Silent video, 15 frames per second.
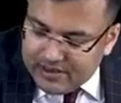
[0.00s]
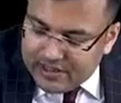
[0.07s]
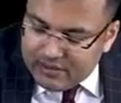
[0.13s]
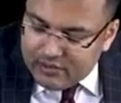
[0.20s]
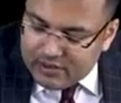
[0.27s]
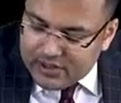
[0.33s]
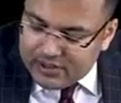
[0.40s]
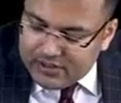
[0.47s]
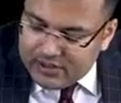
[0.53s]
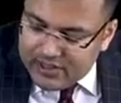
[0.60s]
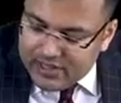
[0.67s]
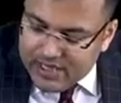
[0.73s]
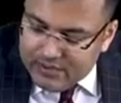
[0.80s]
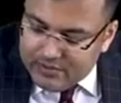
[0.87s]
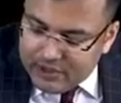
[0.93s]
that what are the
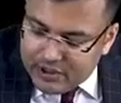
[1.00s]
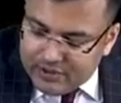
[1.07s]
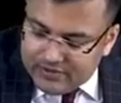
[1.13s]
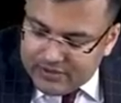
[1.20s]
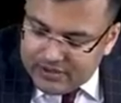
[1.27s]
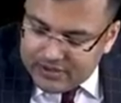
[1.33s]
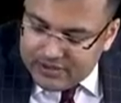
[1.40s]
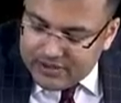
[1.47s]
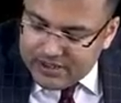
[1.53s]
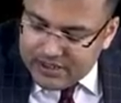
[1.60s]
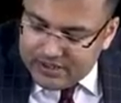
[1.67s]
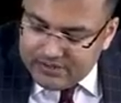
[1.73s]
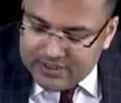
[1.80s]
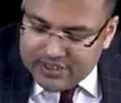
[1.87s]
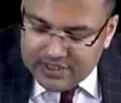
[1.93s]
names of
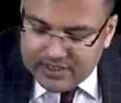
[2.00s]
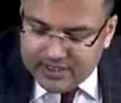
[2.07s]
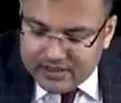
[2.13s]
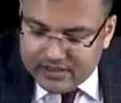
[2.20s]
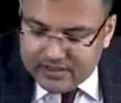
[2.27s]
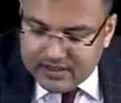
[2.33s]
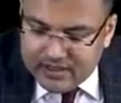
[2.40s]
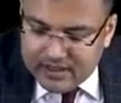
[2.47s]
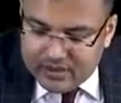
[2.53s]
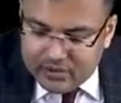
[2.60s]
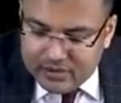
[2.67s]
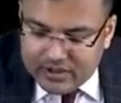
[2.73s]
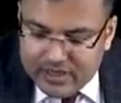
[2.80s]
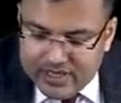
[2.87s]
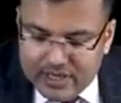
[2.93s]
surgeries which are done. So
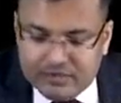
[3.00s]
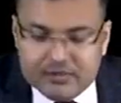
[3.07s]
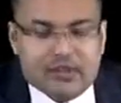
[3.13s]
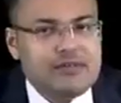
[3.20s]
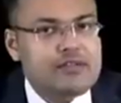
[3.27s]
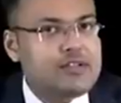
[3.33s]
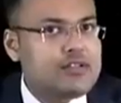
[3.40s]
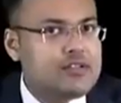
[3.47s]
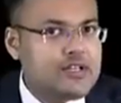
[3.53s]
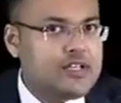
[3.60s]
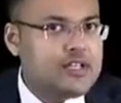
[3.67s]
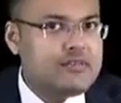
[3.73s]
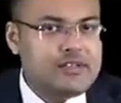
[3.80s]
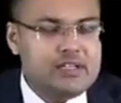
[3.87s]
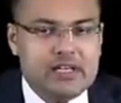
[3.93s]
the names of
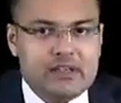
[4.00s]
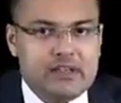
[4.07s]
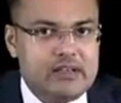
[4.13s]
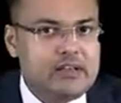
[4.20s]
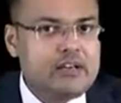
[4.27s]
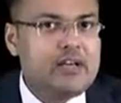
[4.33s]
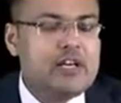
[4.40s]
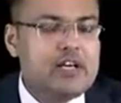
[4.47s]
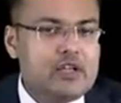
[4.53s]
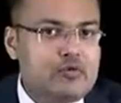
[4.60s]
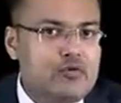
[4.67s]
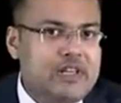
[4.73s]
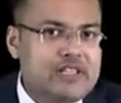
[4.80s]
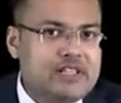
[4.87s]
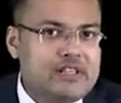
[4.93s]
surgeries which are done:
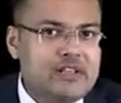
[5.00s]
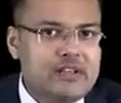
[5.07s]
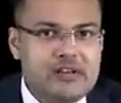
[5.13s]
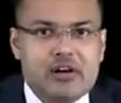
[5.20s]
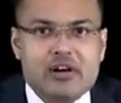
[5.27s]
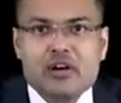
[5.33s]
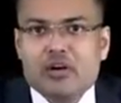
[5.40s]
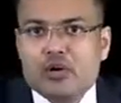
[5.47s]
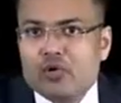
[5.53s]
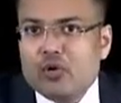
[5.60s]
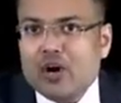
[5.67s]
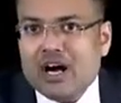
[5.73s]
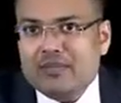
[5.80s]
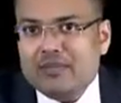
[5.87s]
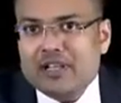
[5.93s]
Swenson,
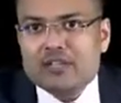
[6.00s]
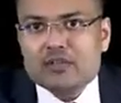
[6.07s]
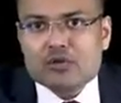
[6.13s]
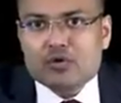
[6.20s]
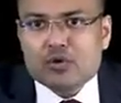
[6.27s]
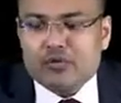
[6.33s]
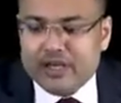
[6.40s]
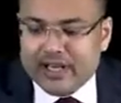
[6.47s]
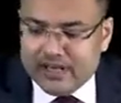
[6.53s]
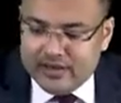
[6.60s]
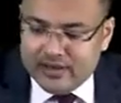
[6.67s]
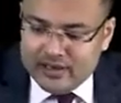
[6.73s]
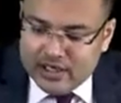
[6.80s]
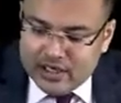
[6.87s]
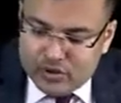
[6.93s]
Duhamel, Sowe.
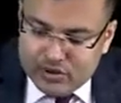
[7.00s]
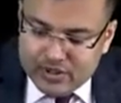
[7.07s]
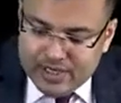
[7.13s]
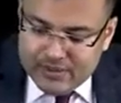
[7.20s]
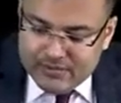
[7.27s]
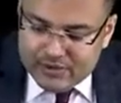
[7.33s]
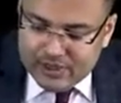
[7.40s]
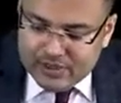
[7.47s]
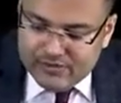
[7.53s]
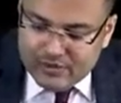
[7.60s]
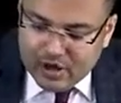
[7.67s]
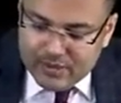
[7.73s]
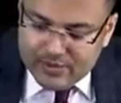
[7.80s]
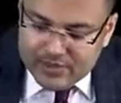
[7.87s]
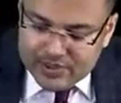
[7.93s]
So names of
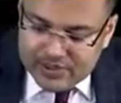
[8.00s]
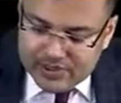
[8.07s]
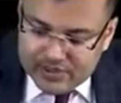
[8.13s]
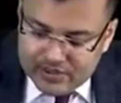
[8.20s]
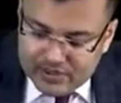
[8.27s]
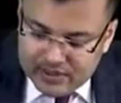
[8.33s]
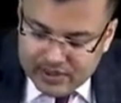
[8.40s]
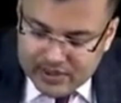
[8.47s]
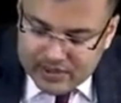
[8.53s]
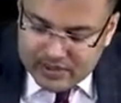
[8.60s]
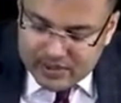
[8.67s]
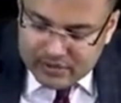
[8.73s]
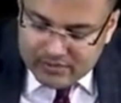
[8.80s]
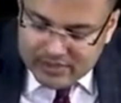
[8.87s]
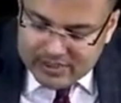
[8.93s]
operation, it
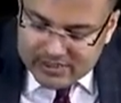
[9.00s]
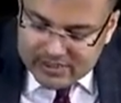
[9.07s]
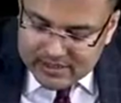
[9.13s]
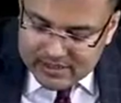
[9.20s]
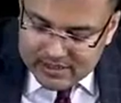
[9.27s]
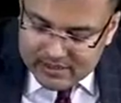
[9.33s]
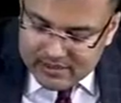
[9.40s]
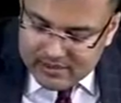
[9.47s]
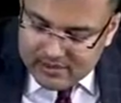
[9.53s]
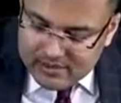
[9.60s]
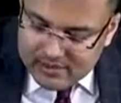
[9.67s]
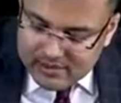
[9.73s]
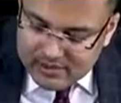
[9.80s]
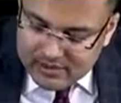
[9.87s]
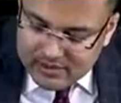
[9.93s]
is Swenson,
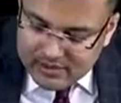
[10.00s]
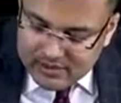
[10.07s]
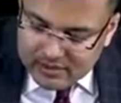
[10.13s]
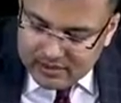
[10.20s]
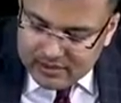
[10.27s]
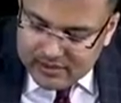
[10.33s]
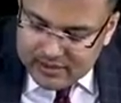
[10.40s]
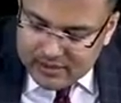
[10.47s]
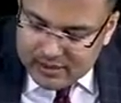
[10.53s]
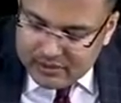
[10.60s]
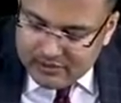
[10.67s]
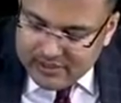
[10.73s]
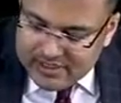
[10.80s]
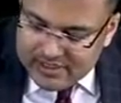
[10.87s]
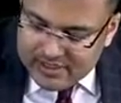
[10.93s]
this is
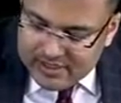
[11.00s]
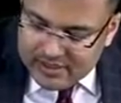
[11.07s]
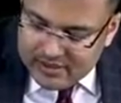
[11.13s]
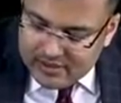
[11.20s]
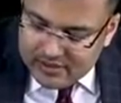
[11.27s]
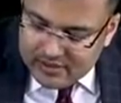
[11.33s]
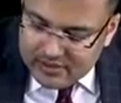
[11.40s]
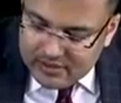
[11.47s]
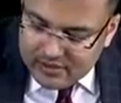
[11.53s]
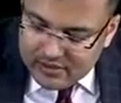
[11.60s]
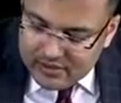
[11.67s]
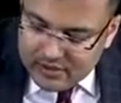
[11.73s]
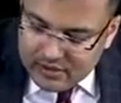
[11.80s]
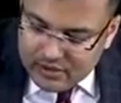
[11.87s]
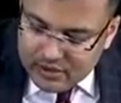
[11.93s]
Swenson,
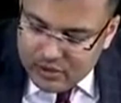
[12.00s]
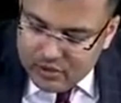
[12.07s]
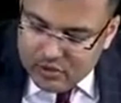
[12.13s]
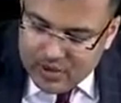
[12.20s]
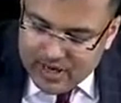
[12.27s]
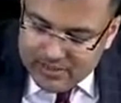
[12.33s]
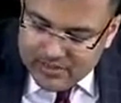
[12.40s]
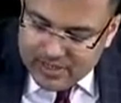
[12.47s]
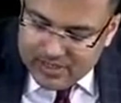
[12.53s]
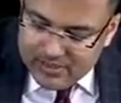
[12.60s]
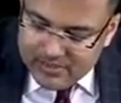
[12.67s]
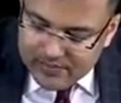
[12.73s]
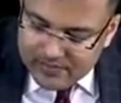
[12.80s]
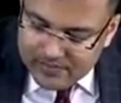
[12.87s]
Duhamel.